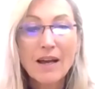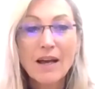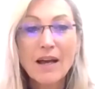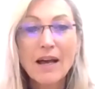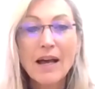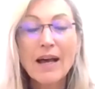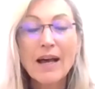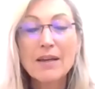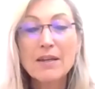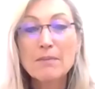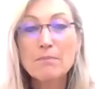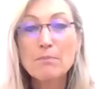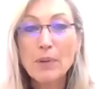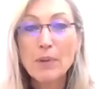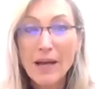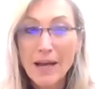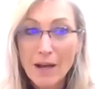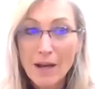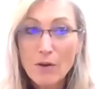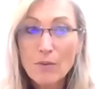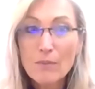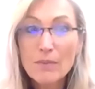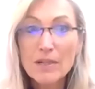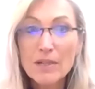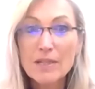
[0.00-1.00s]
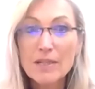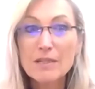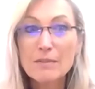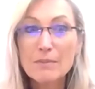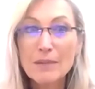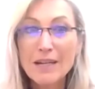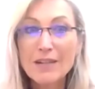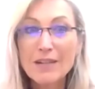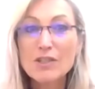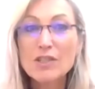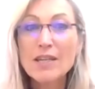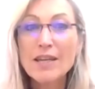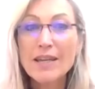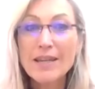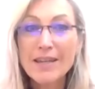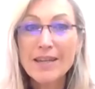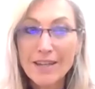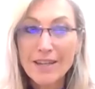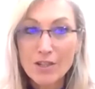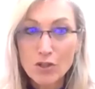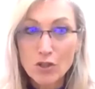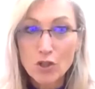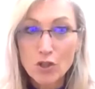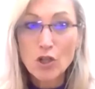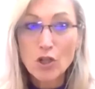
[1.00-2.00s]
And empowerment is about
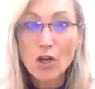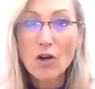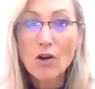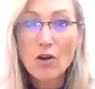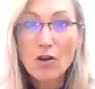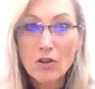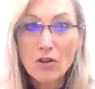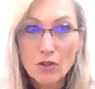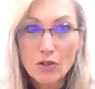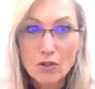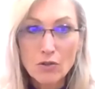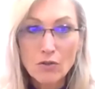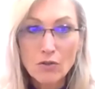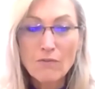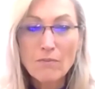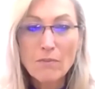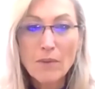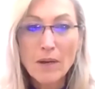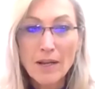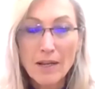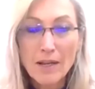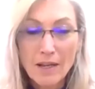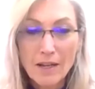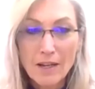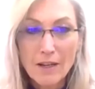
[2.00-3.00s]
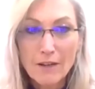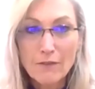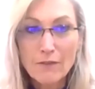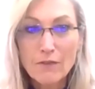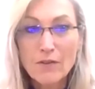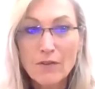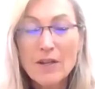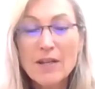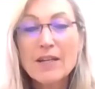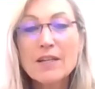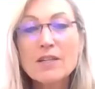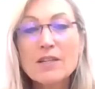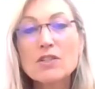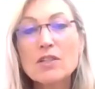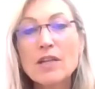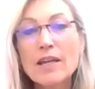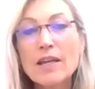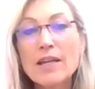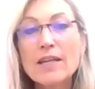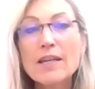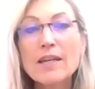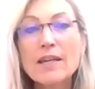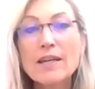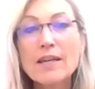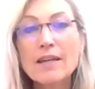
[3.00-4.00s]
taking charge of my life,
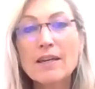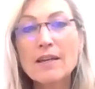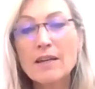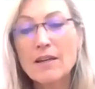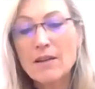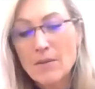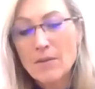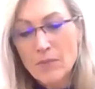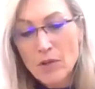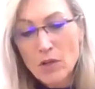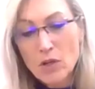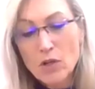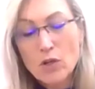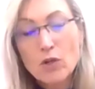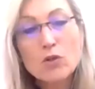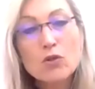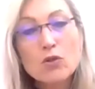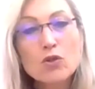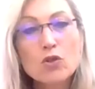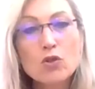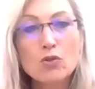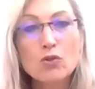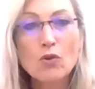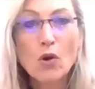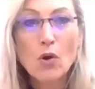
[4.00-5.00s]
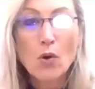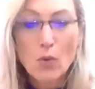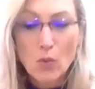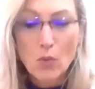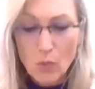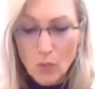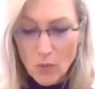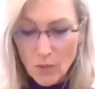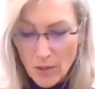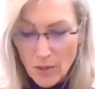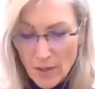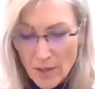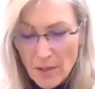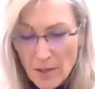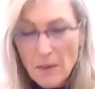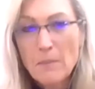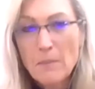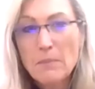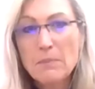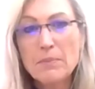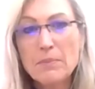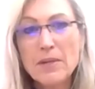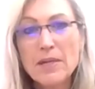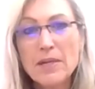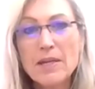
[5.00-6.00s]
taking control,
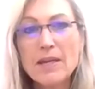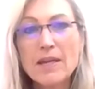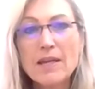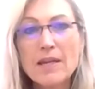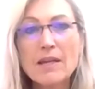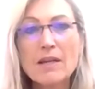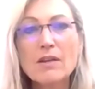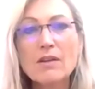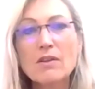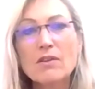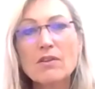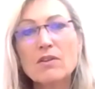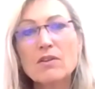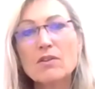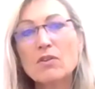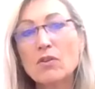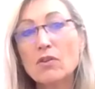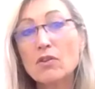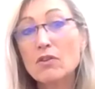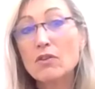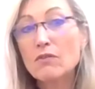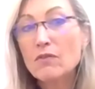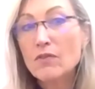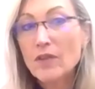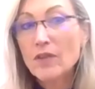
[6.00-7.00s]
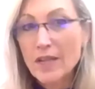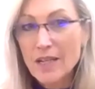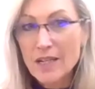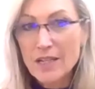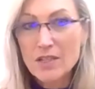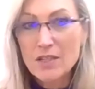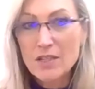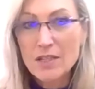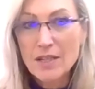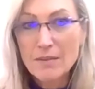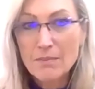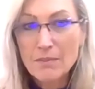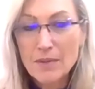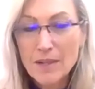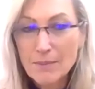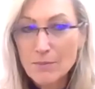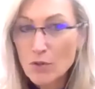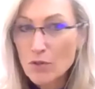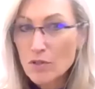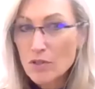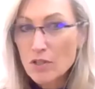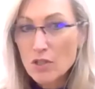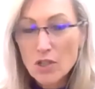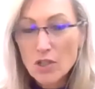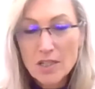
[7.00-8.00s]
being not the victim i'm
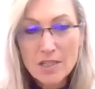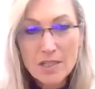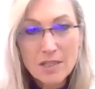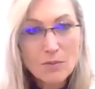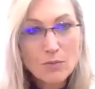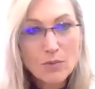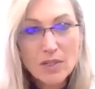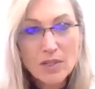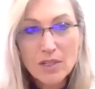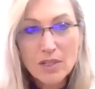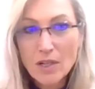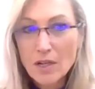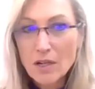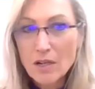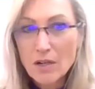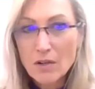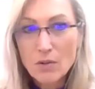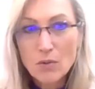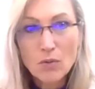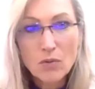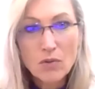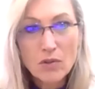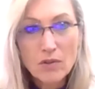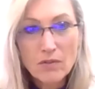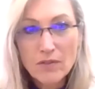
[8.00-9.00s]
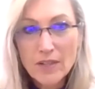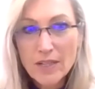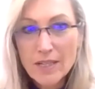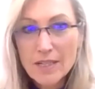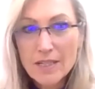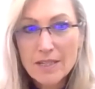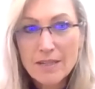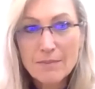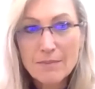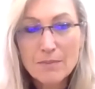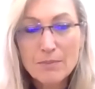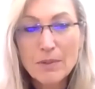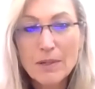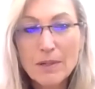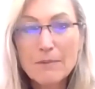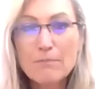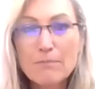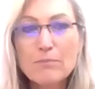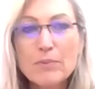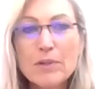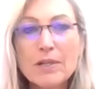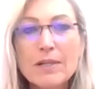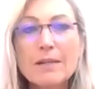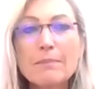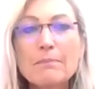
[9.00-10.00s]
not suggesting we are all the victim but
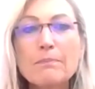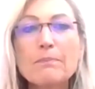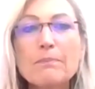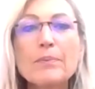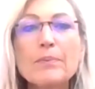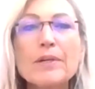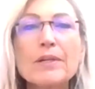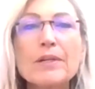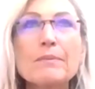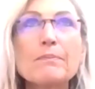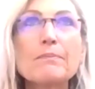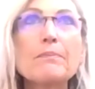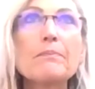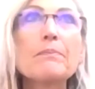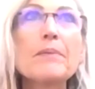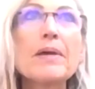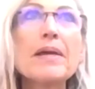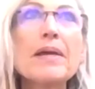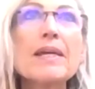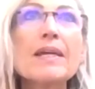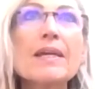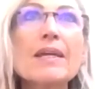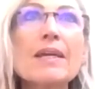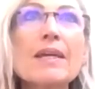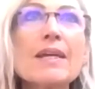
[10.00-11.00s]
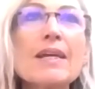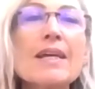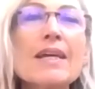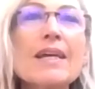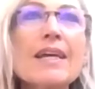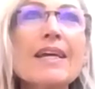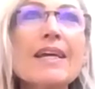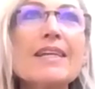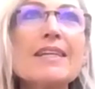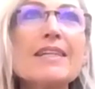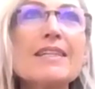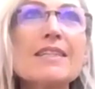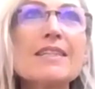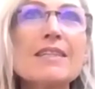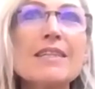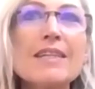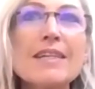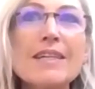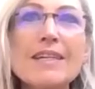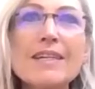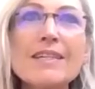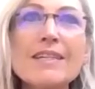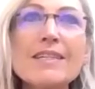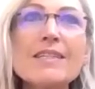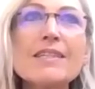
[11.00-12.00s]
but but make it is an
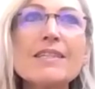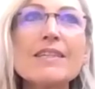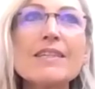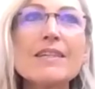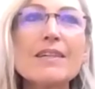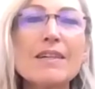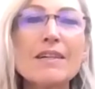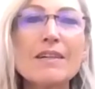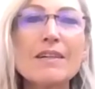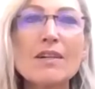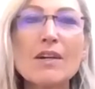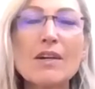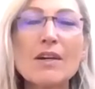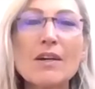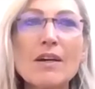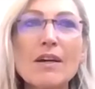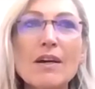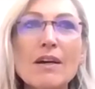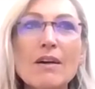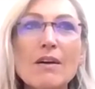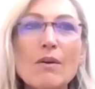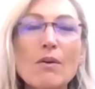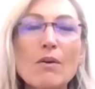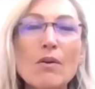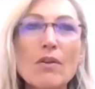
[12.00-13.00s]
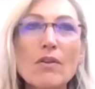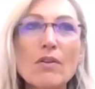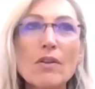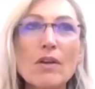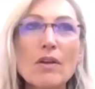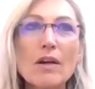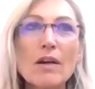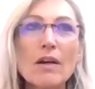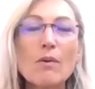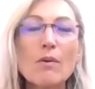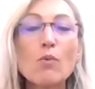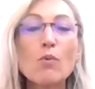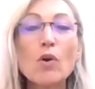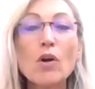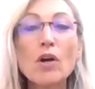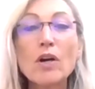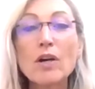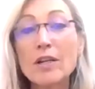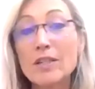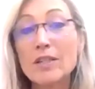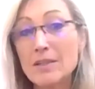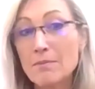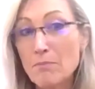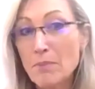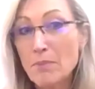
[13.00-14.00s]
easier
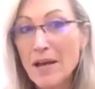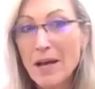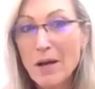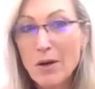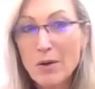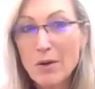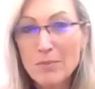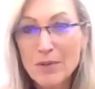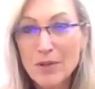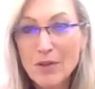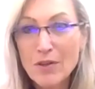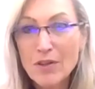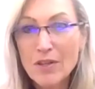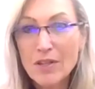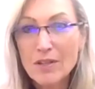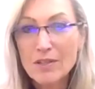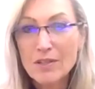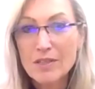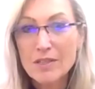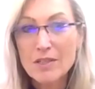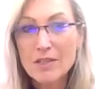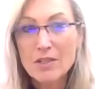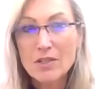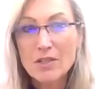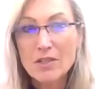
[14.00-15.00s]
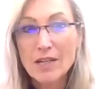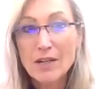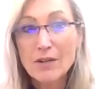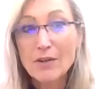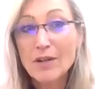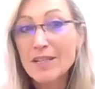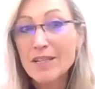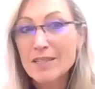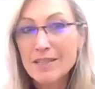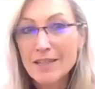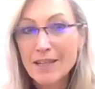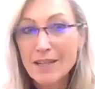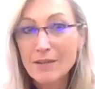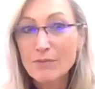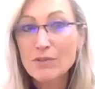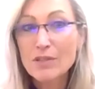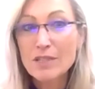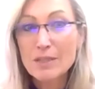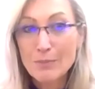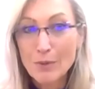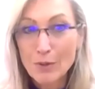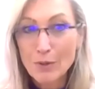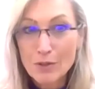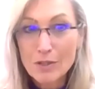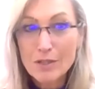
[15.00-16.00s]
word empowerment than dare i say
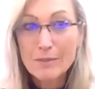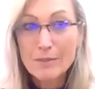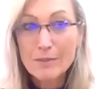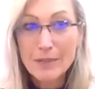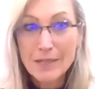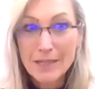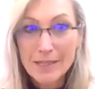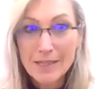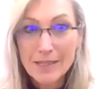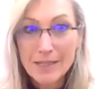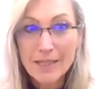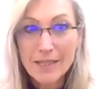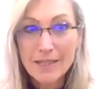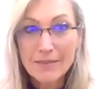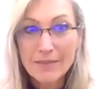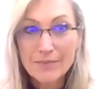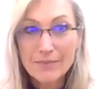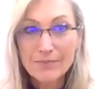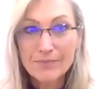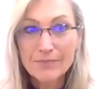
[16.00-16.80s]
responsibility